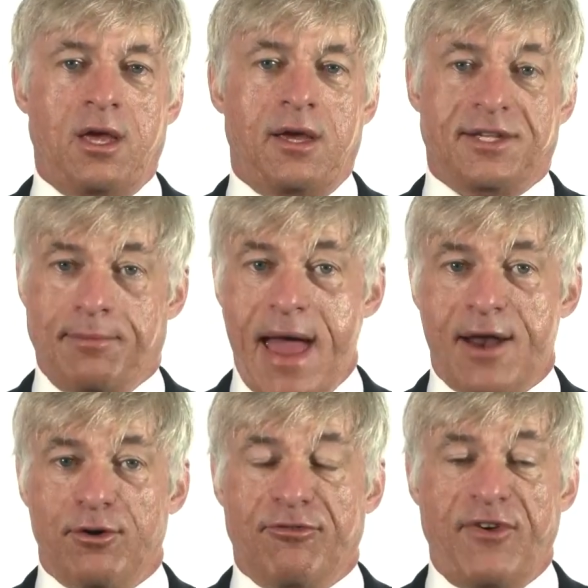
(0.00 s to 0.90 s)
As a
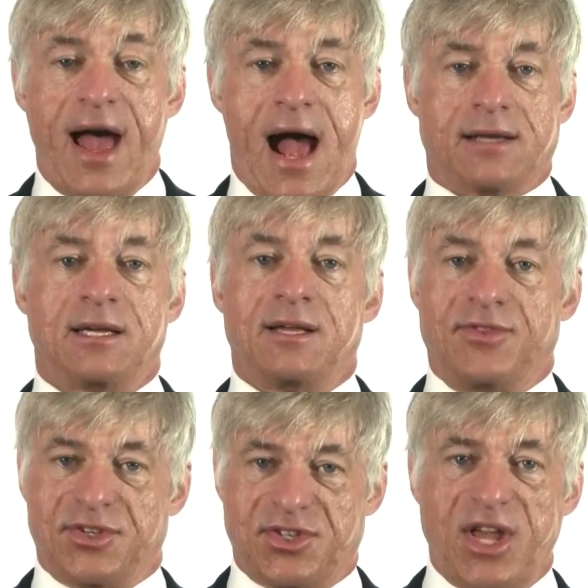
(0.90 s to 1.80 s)
matter of fact,
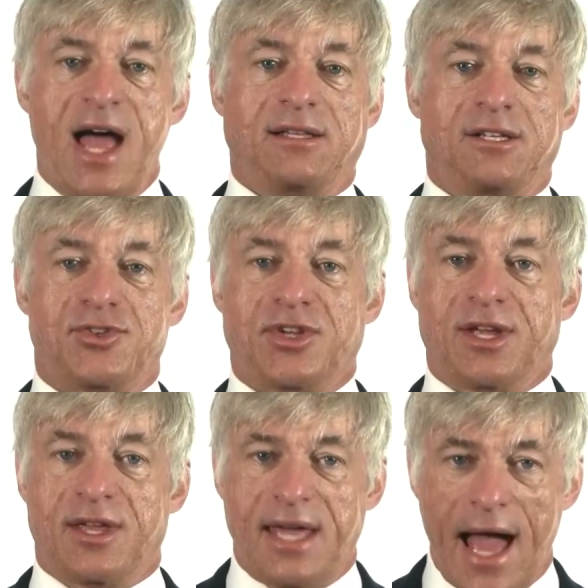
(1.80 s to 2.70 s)
the silence
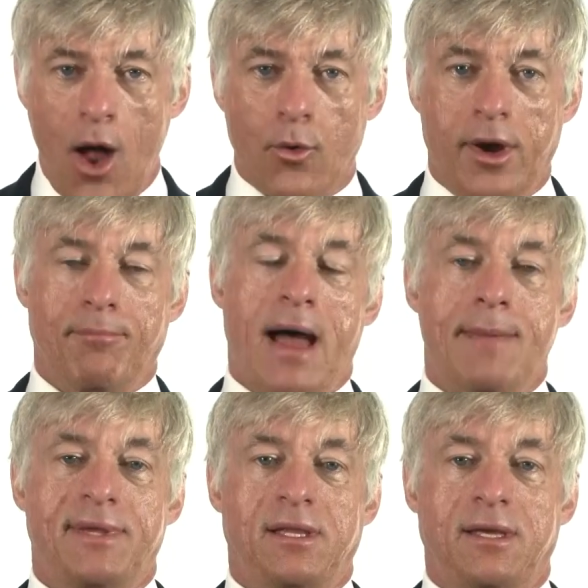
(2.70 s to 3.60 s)
and cowering by
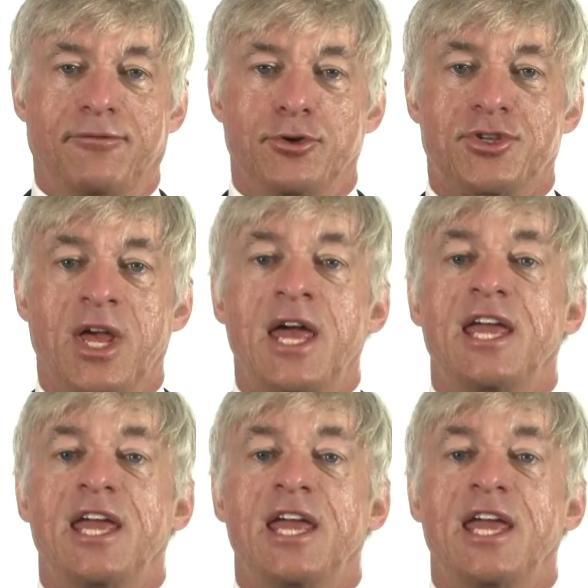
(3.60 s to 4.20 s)
believers